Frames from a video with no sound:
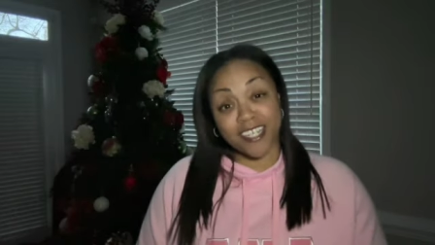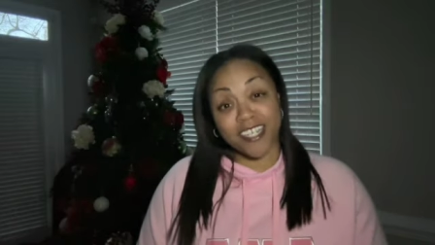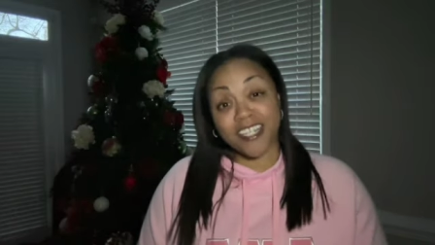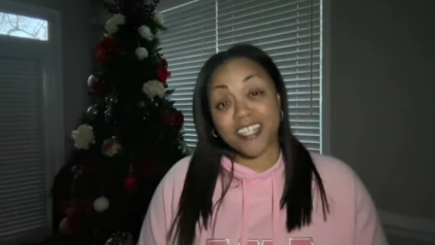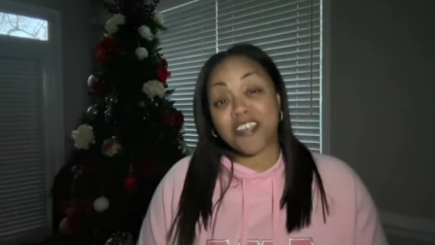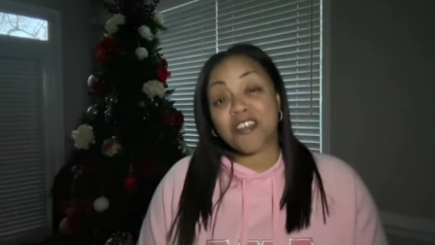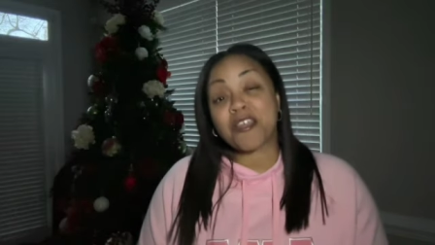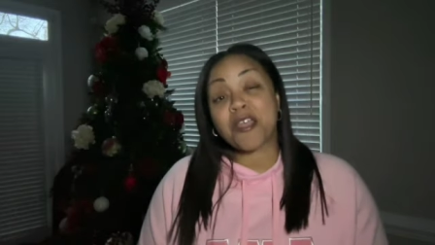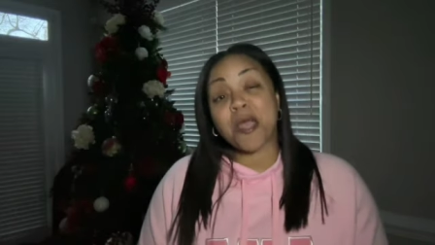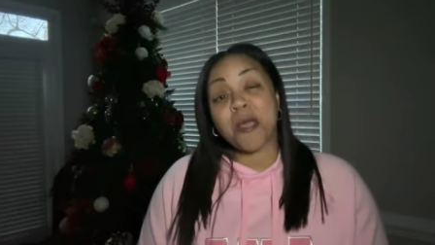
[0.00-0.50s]

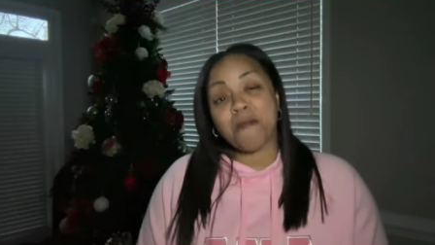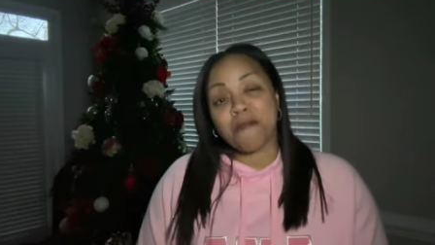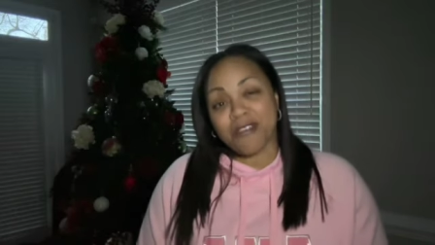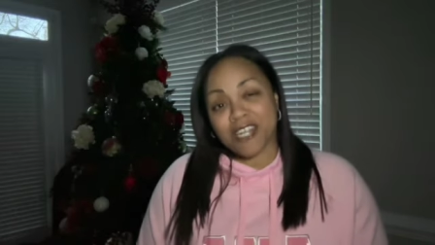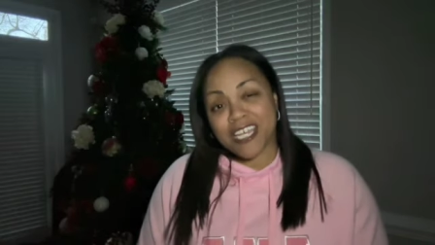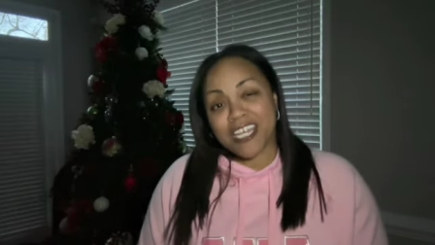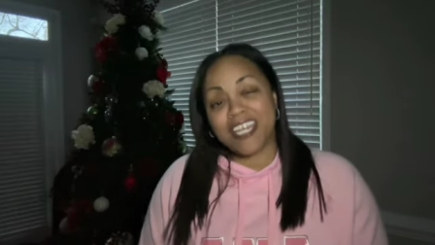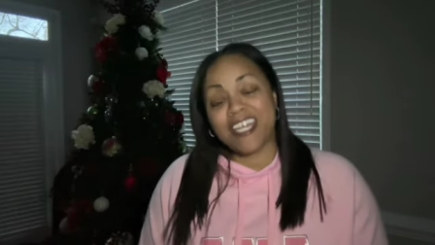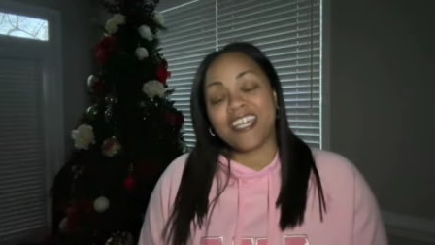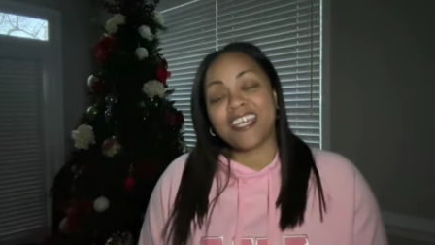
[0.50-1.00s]
They're coming to
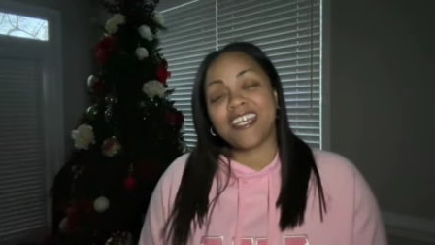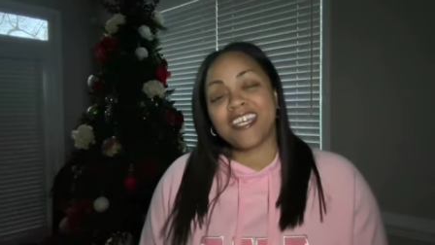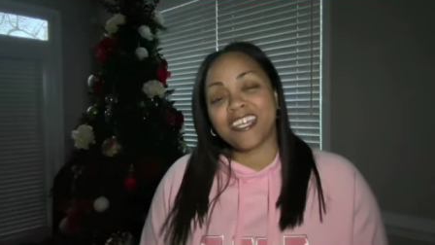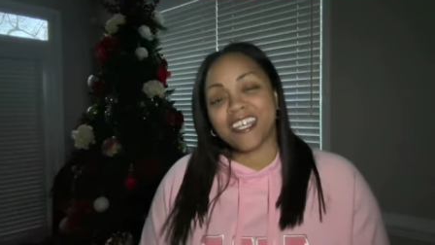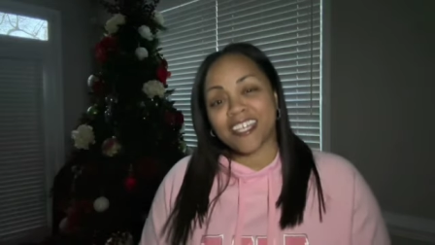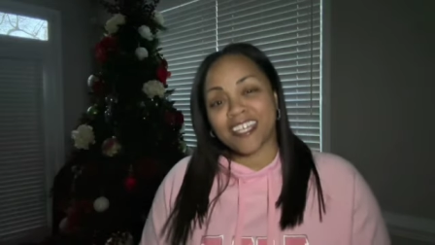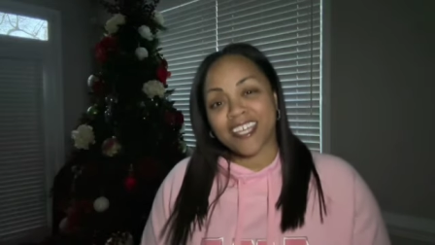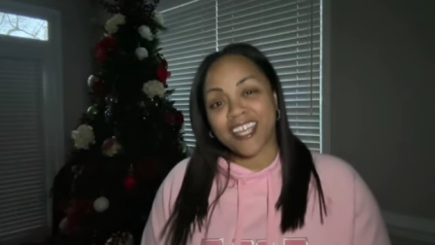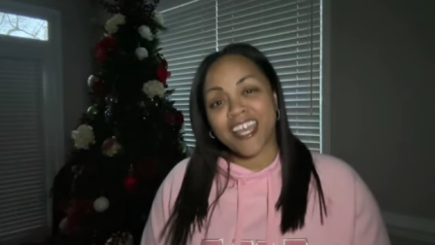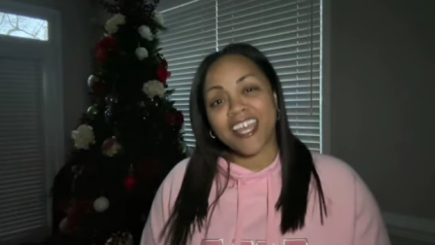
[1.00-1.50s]

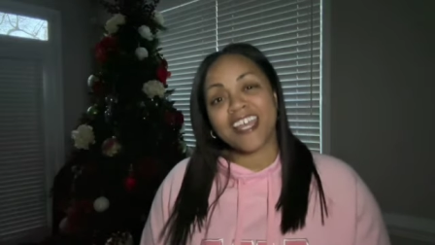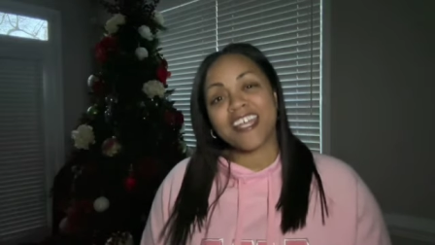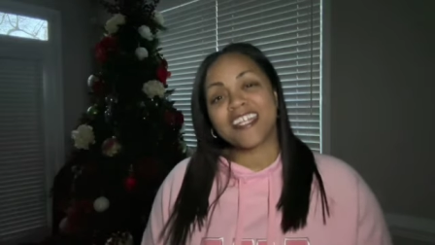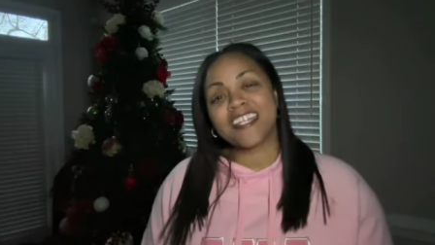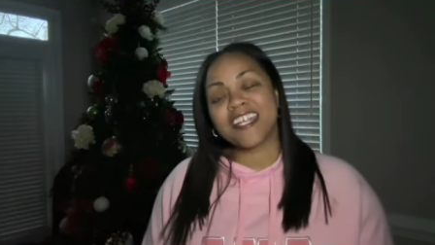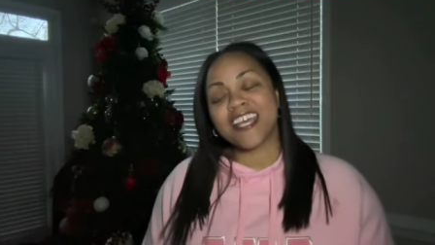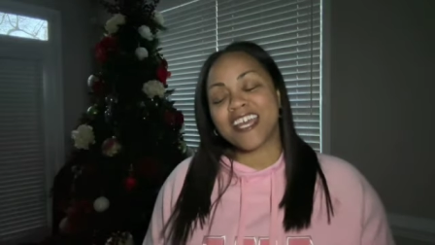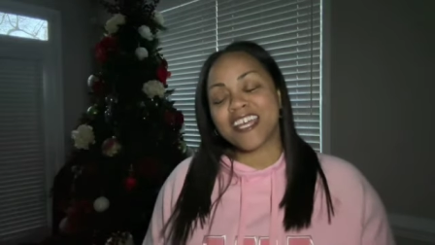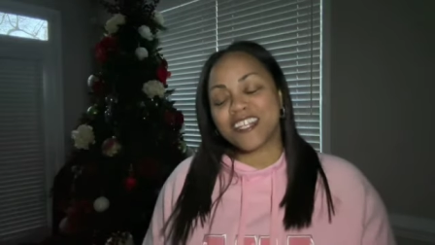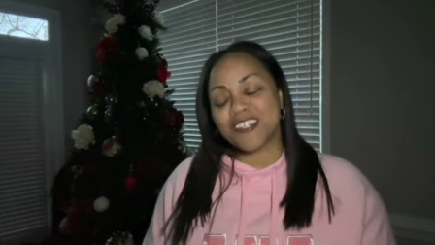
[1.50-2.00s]
get
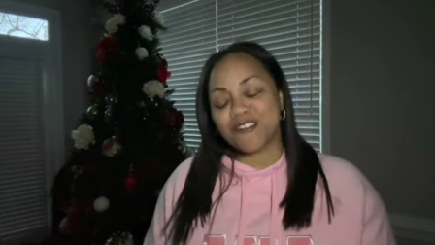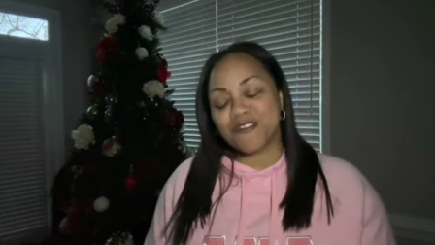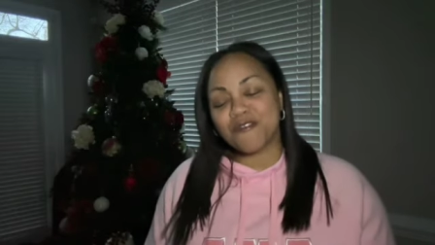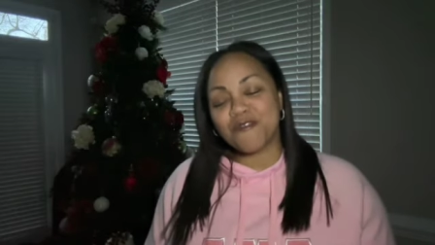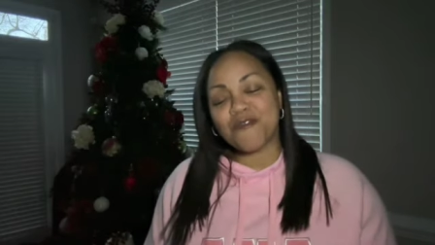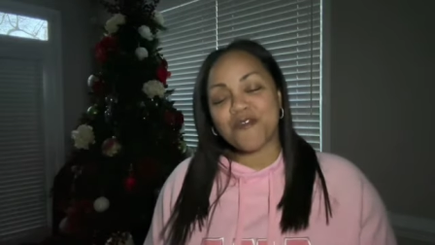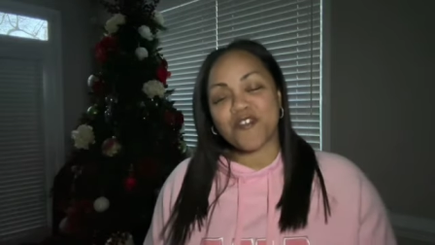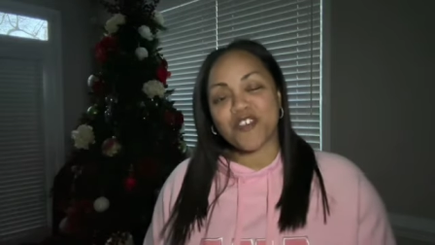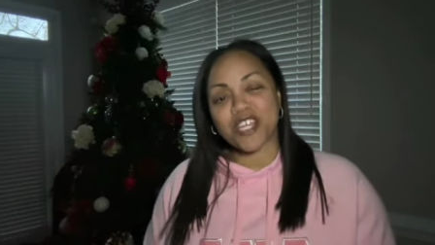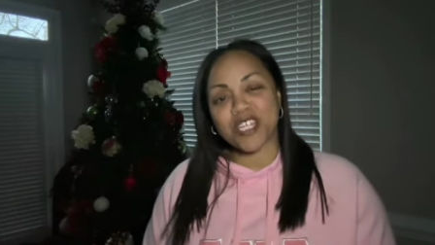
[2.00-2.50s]
that new
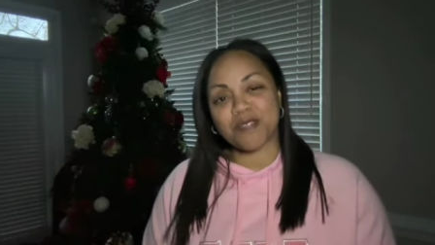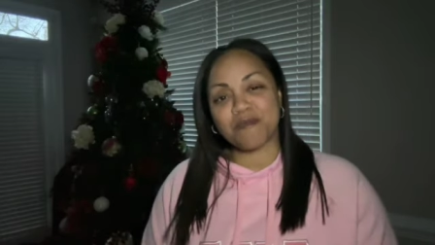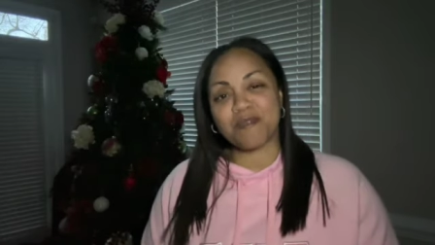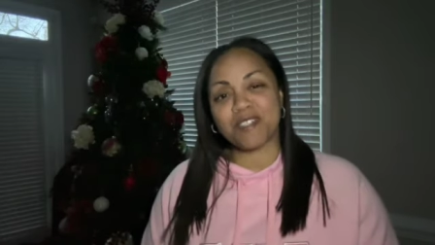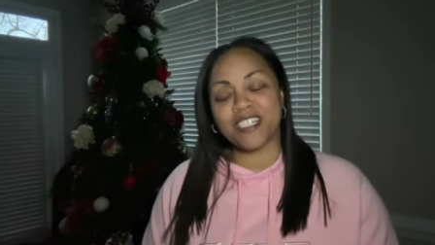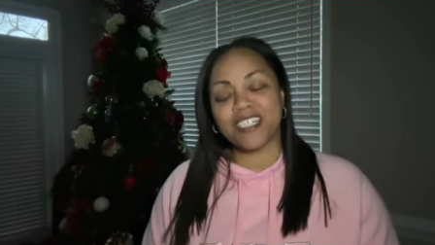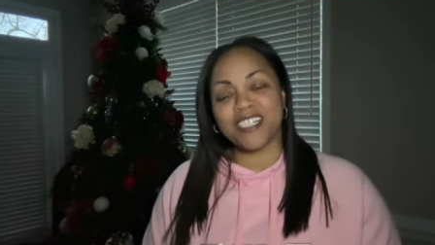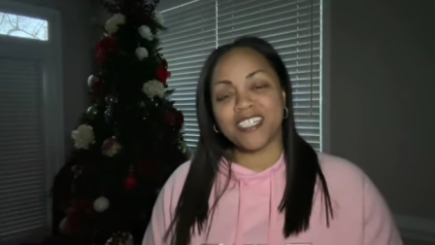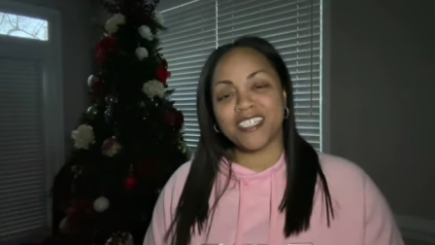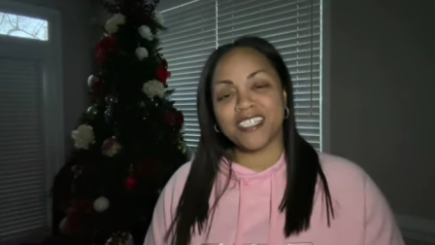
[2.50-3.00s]
fresh
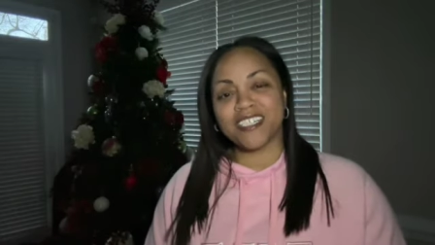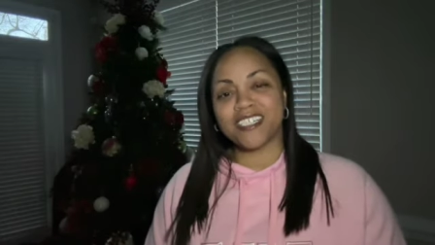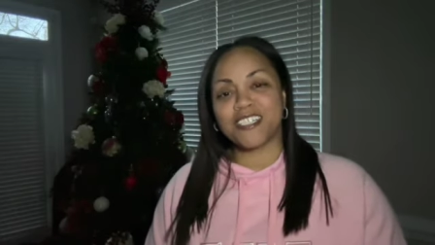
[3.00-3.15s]
blood.